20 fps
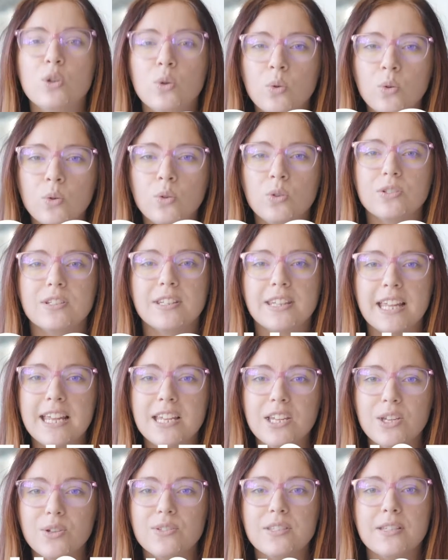tools they
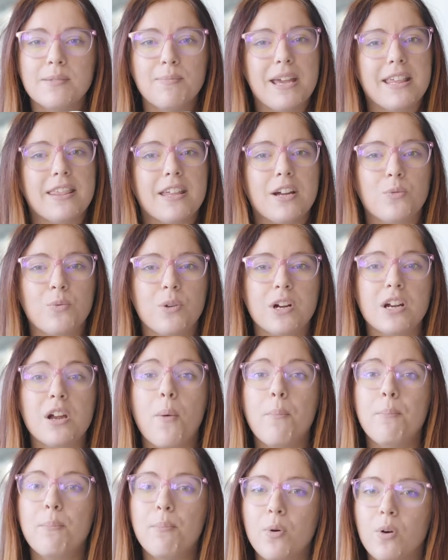use to make their
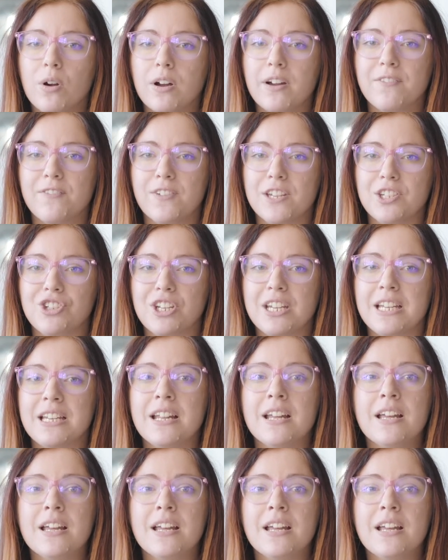work more efficient.